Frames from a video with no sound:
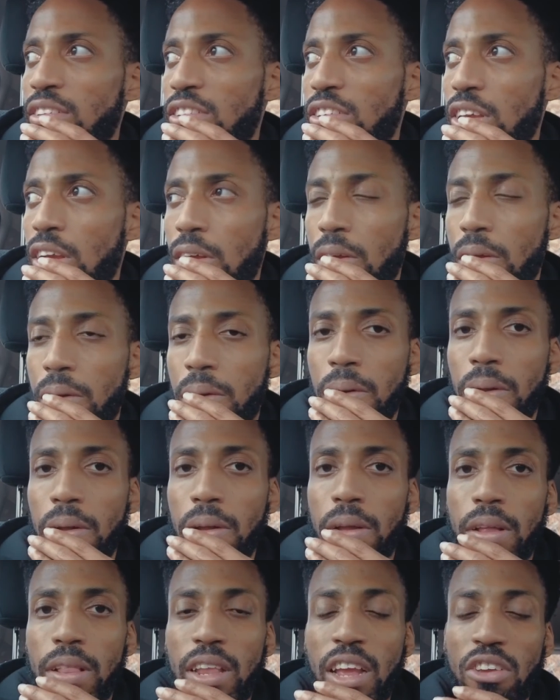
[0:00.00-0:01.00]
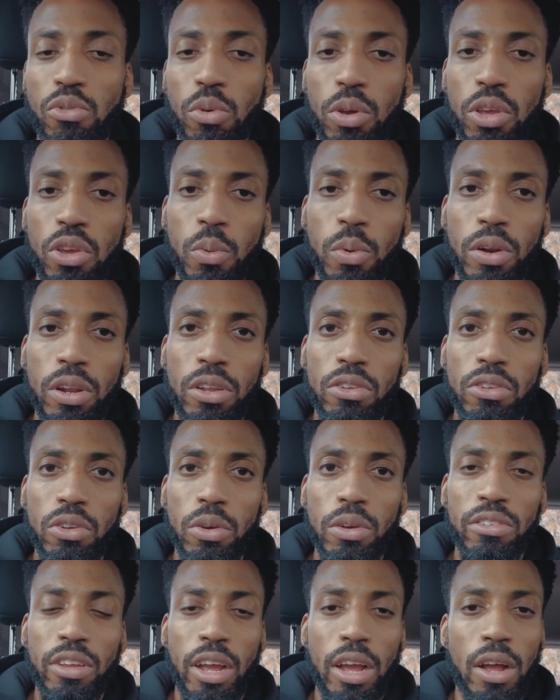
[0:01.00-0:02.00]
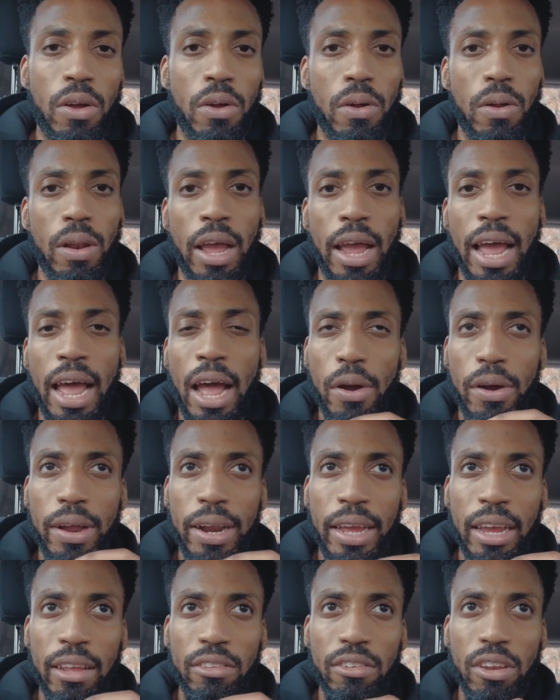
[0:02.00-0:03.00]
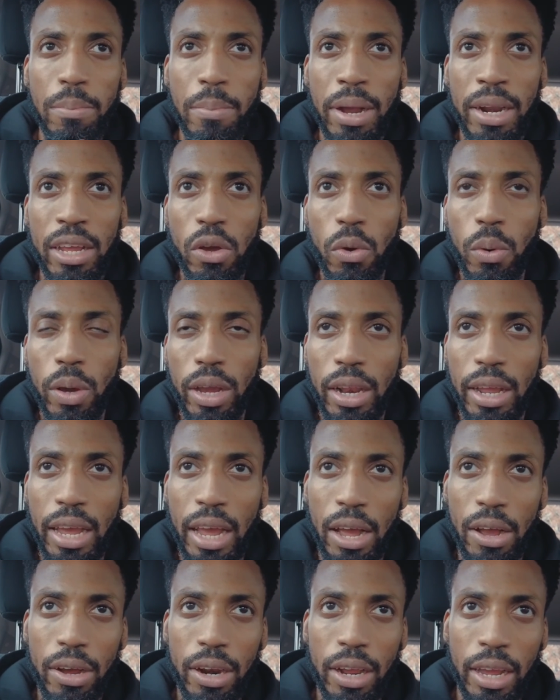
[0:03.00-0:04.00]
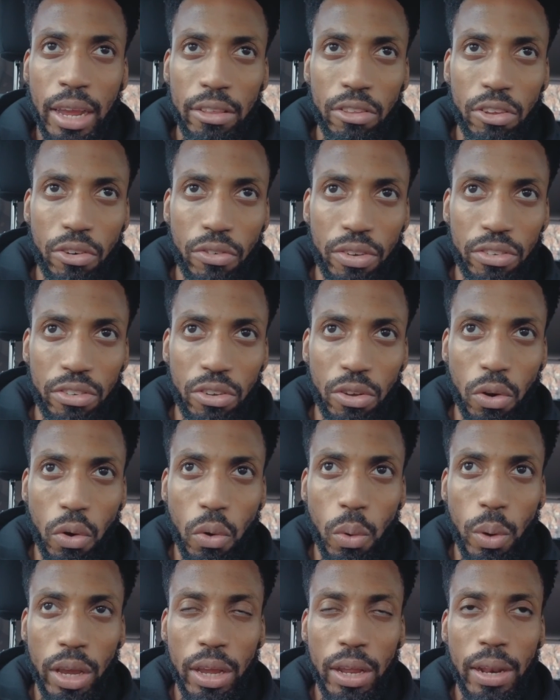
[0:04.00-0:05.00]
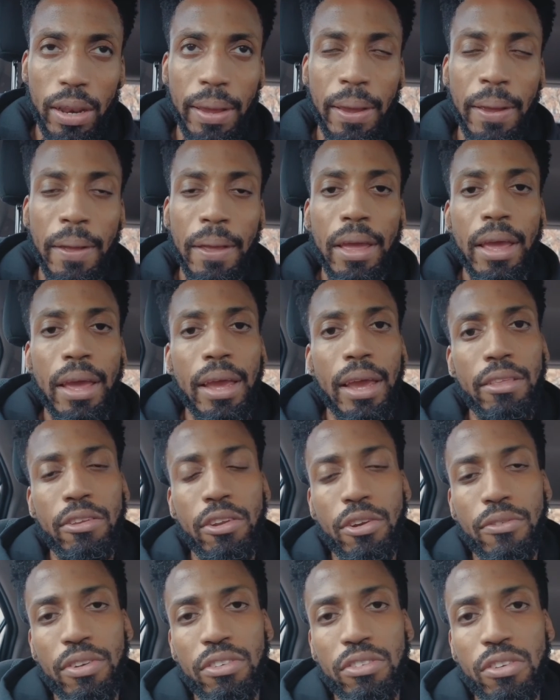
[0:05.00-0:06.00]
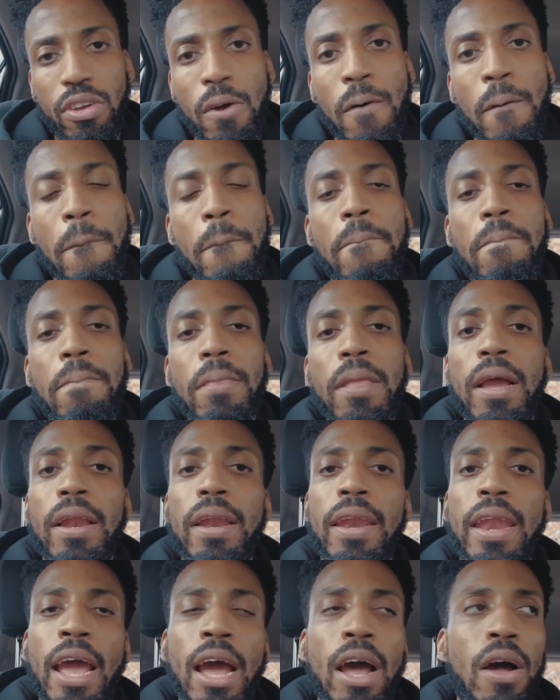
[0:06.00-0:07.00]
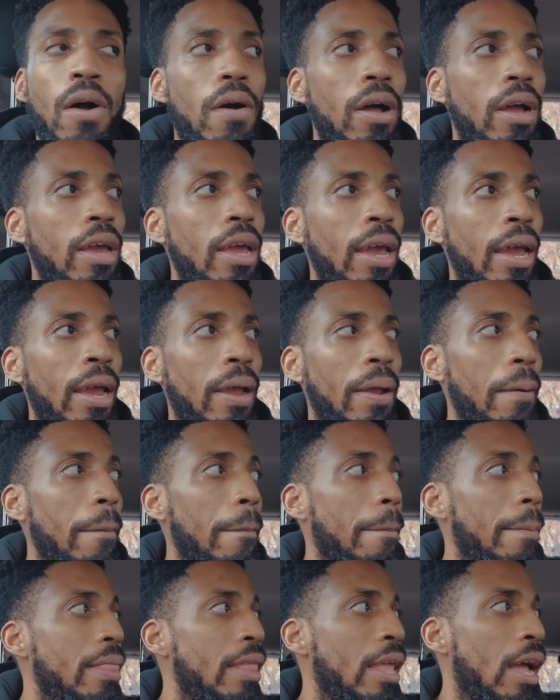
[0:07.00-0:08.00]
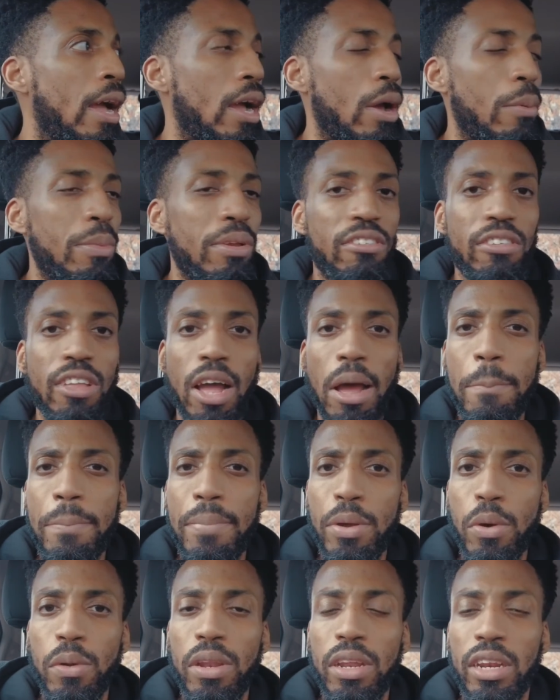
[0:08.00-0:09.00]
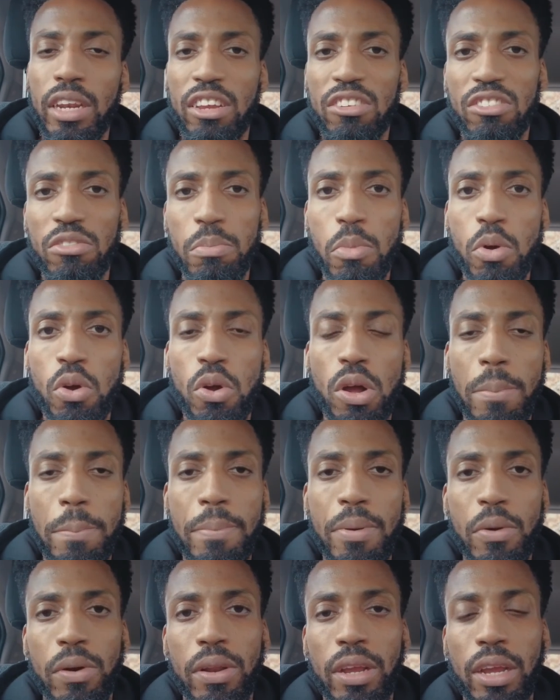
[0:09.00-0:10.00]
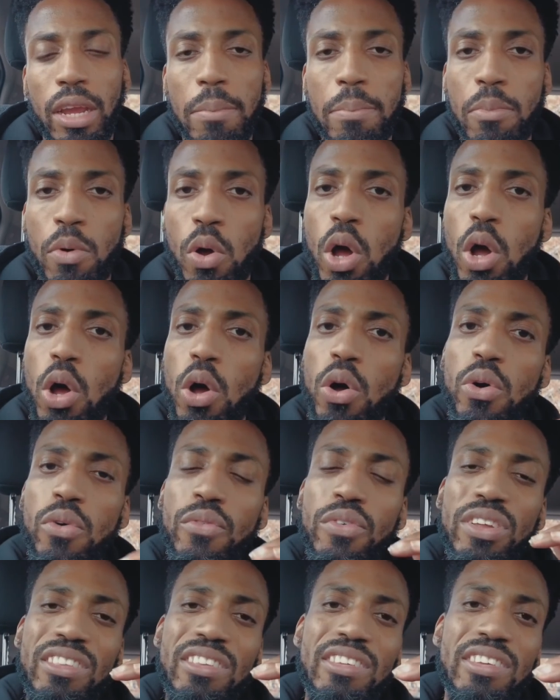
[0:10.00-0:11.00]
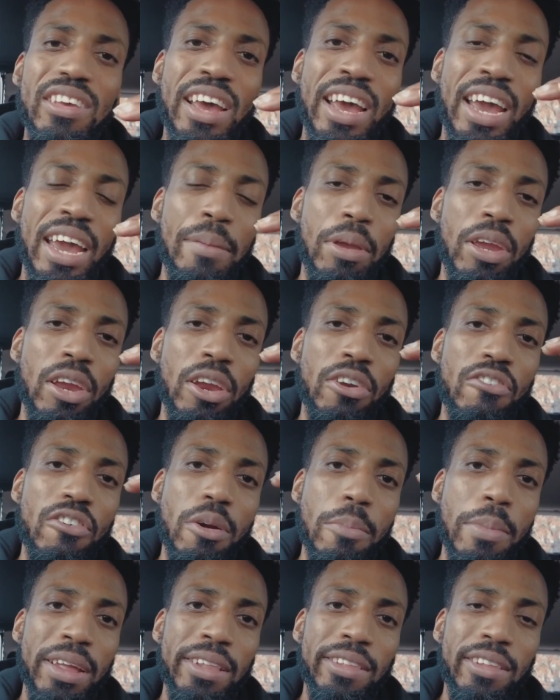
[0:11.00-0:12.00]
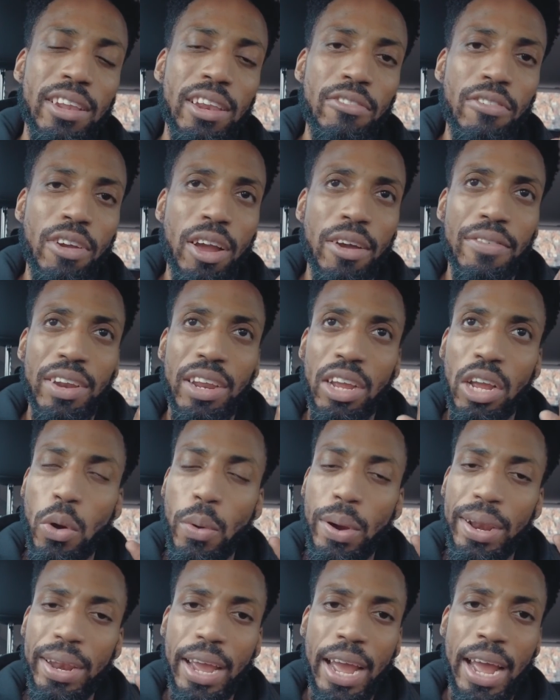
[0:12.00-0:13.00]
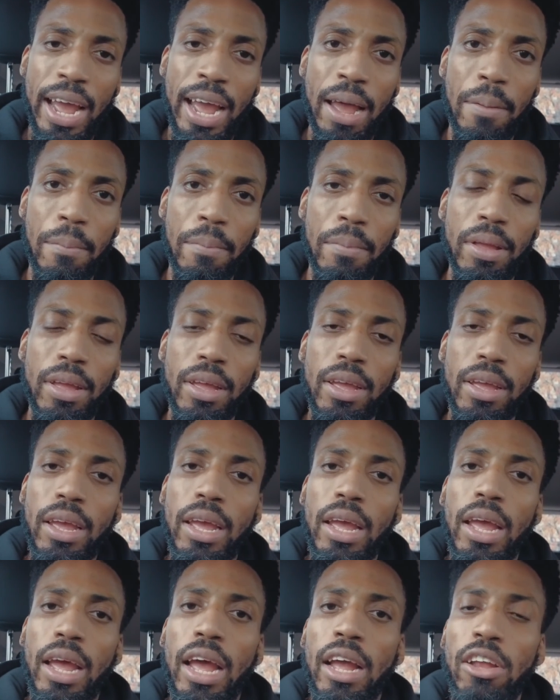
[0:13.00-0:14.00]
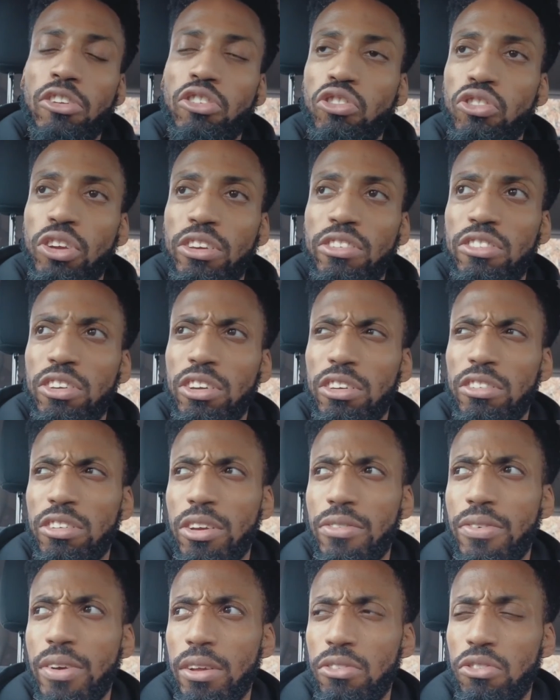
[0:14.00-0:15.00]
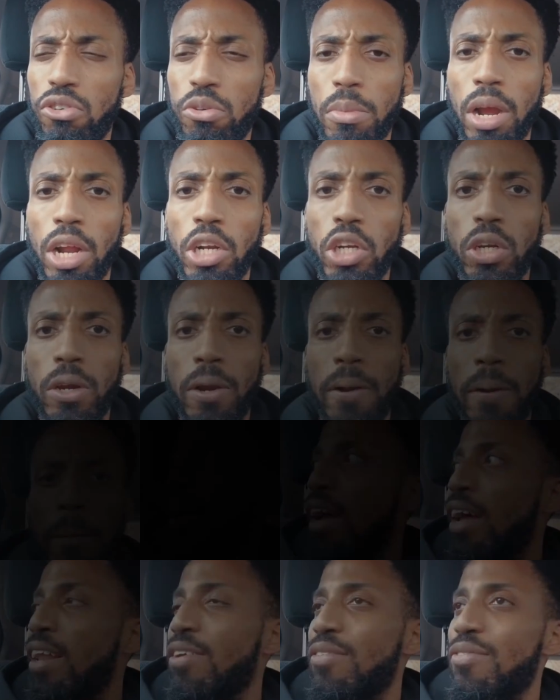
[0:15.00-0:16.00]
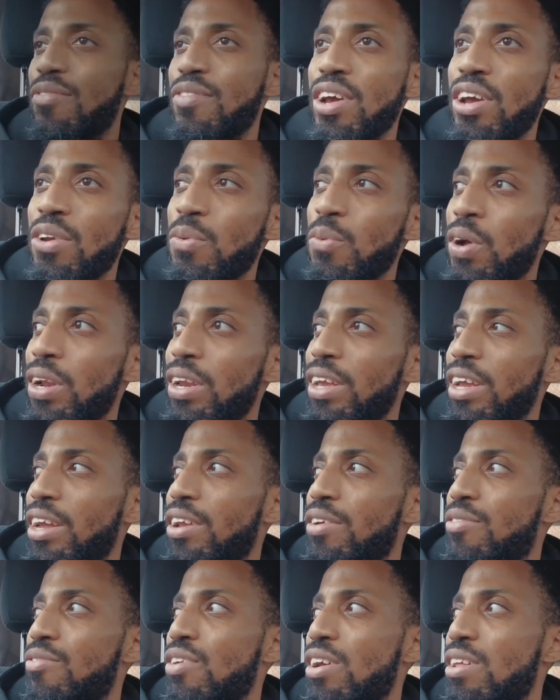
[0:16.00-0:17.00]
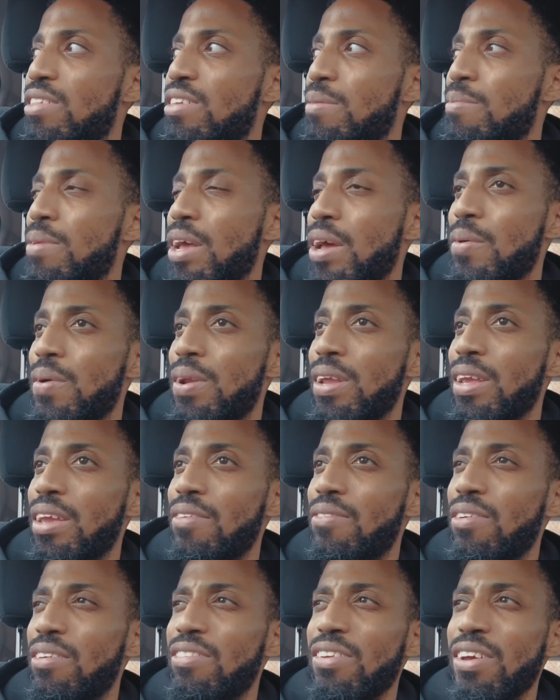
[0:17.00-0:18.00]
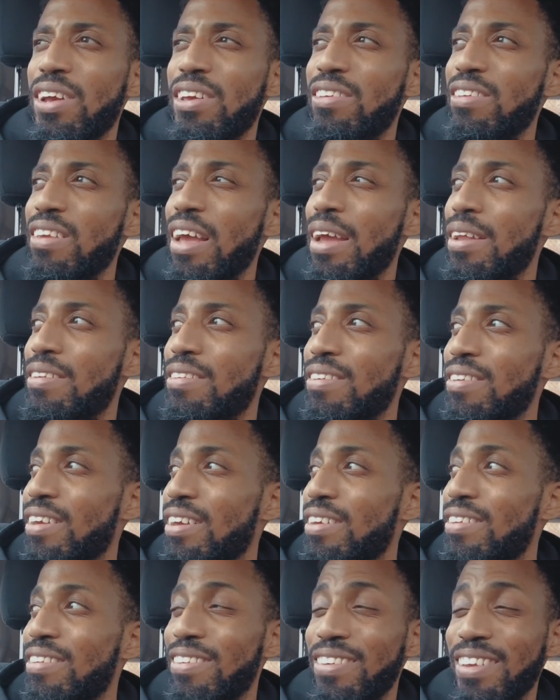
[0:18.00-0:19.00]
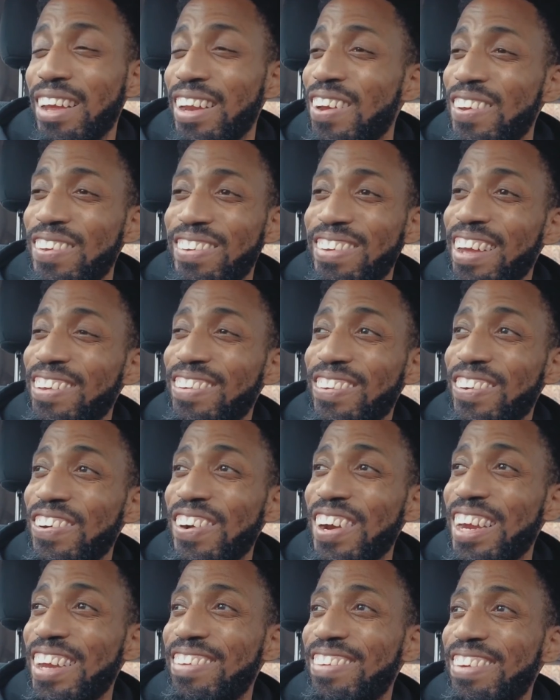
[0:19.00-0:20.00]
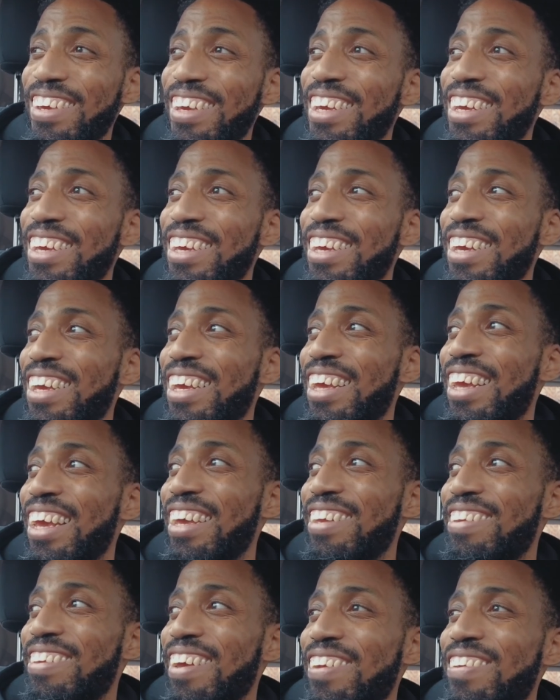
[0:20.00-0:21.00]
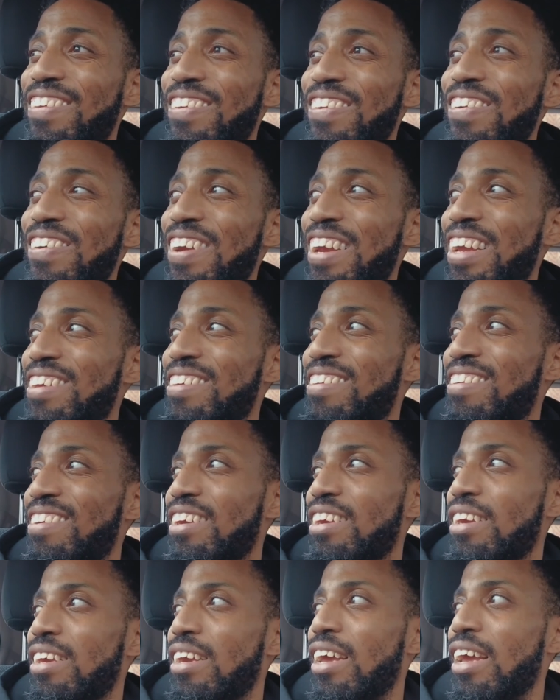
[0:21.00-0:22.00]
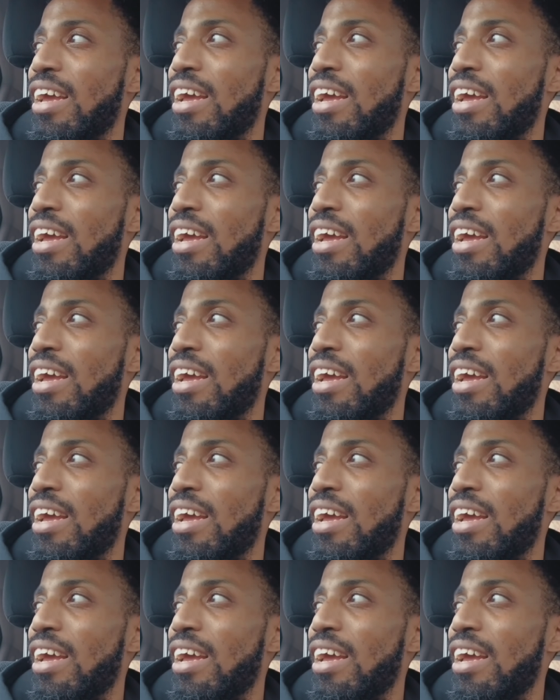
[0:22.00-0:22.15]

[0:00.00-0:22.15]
so that's what you want to do. Is like, how can I get to the money quickly? How can I get to the result quickly? Get to the result. Now, okay, now can we start building this more, building it more over time, incrementally, rather than going ham and stressing yourself out too much. And the third one here, the third tip that I want to give you, I know it sounds crazy. It sounds crazy